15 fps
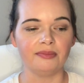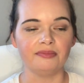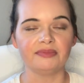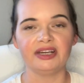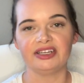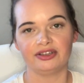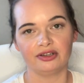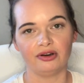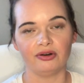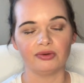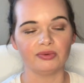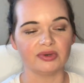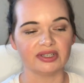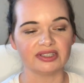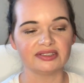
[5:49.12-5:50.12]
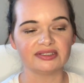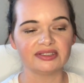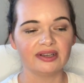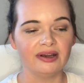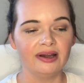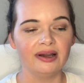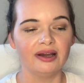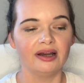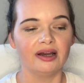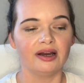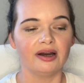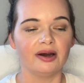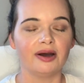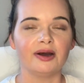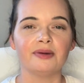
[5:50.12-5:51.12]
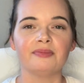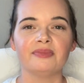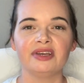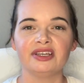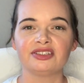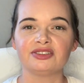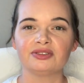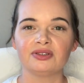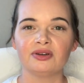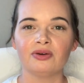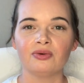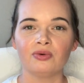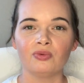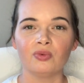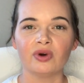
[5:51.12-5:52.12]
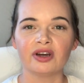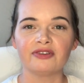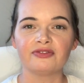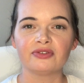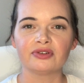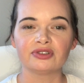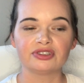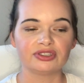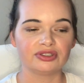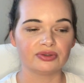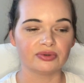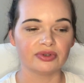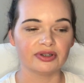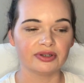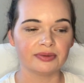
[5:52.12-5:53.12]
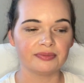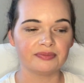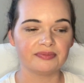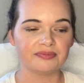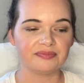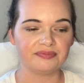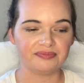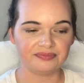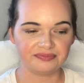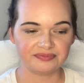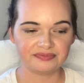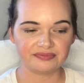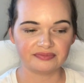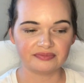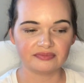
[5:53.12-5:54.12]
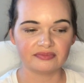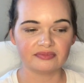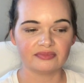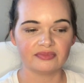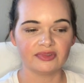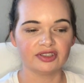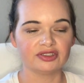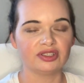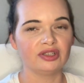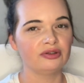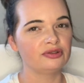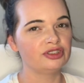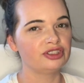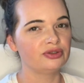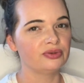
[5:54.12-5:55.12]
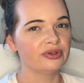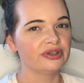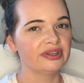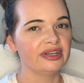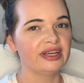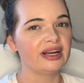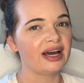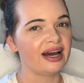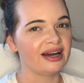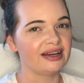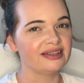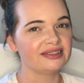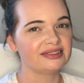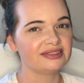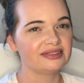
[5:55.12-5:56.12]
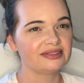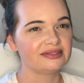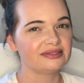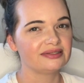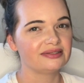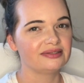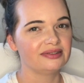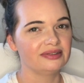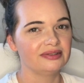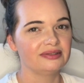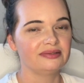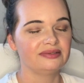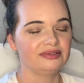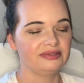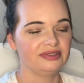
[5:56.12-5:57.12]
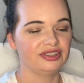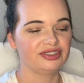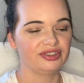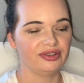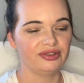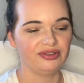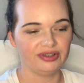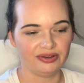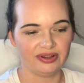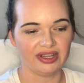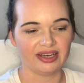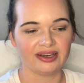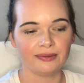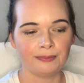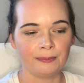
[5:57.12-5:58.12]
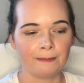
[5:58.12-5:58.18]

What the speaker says: and the cold ones, it's one for a short. There's no short and iced, just so you know that.